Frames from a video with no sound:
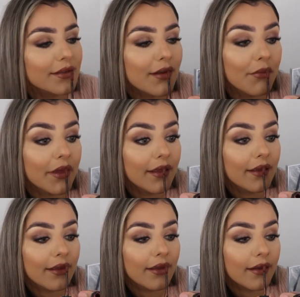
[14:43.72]
Stop it.
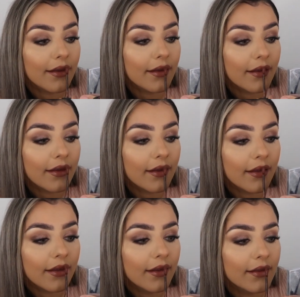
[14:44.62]

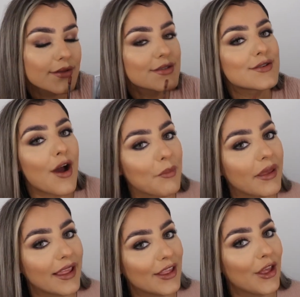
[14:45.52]
Stop
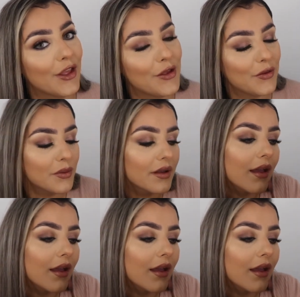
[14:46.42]
it, you.